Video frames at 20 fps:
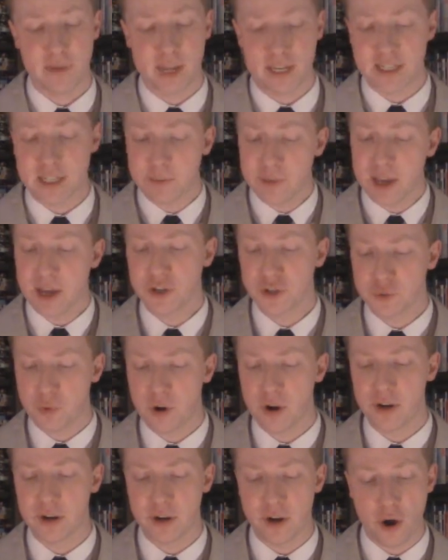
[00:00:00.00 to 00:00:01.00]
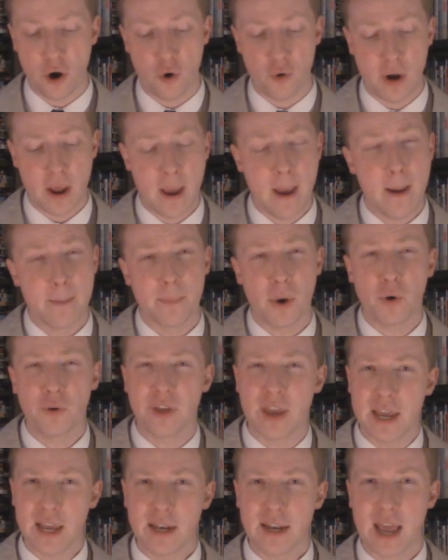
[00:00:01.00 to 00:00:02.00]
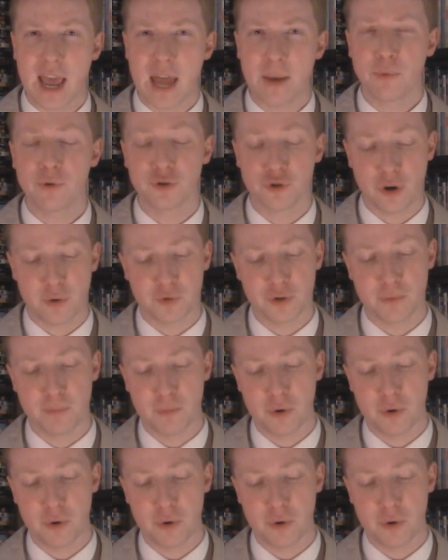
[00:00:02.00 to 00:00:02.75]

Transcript: And something I just wanted to note, both it and Prescription